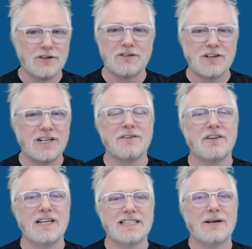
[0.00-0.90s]
that can
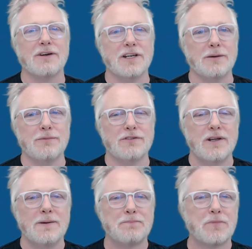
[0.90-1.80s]
deliver these
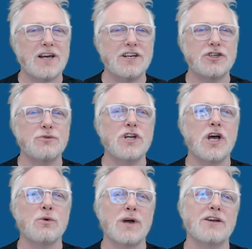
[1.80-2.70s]
outcomes. How did you
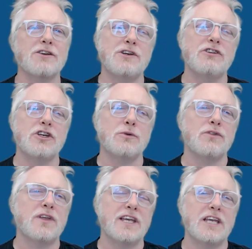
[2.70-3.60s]
know? When you said
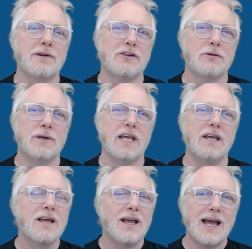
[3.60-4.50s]
you were thinking about doing
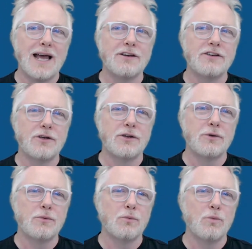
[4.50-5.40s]
it,
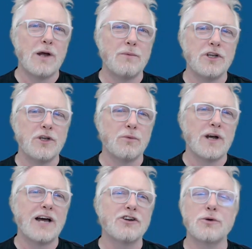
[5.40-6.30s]
where were
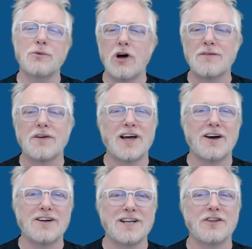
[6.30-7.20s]
you? How did you arrive at
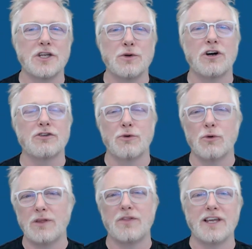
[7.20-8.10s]
that idea that you guys
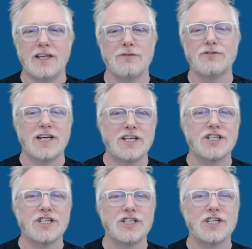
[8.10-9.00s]
were already thinking of
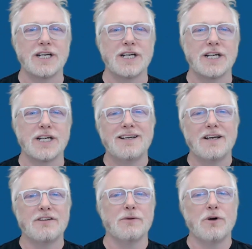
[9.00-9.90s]
changing up,
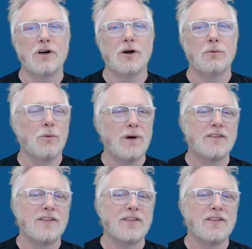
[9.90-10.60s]
as it were?